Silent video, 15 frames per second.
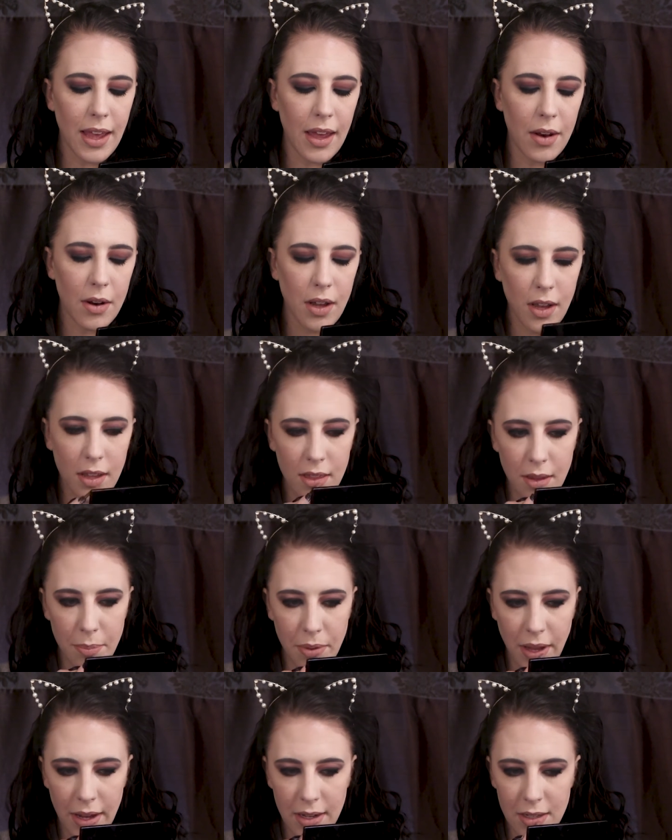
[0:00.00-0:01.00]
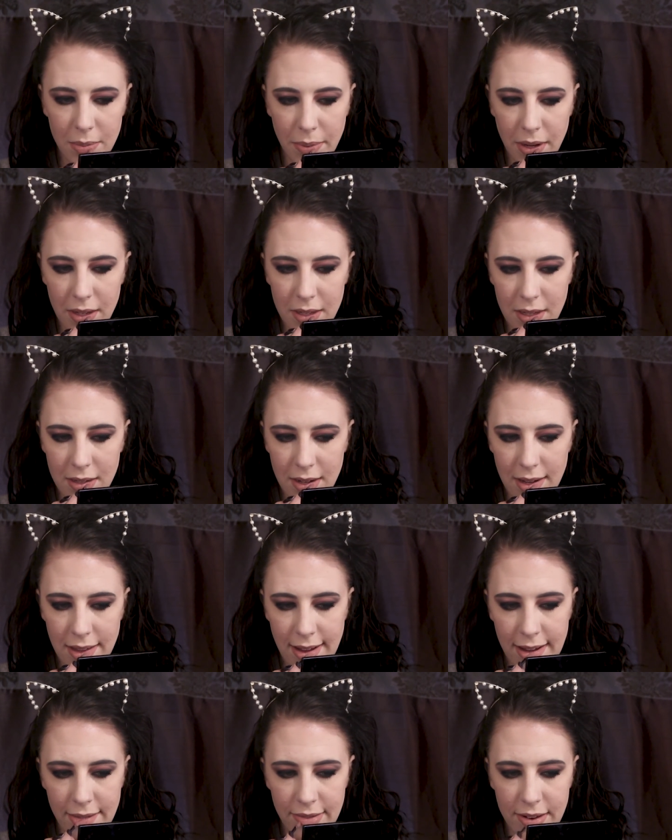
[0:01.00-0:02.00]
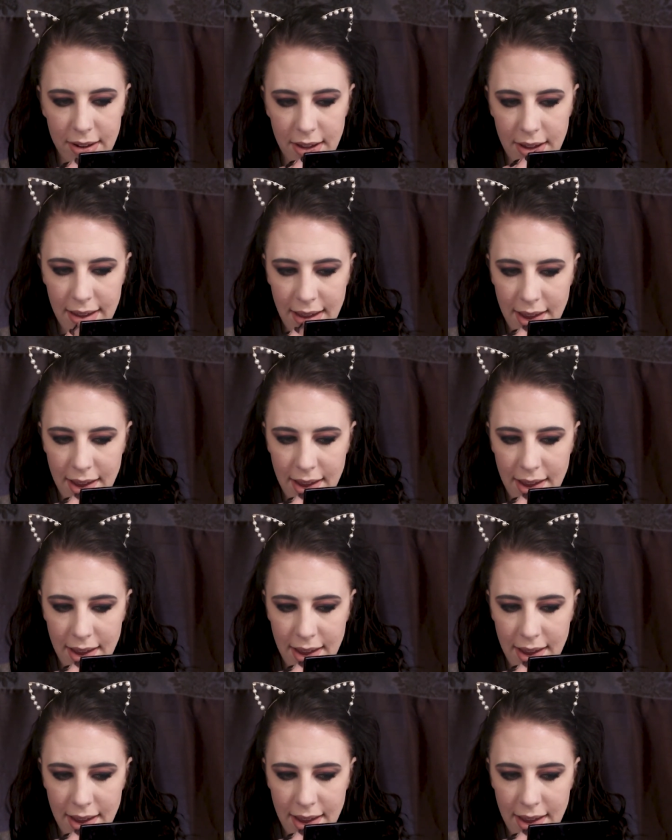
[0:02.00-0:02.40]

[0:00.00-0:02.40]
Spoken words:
that in the blank spaces I left.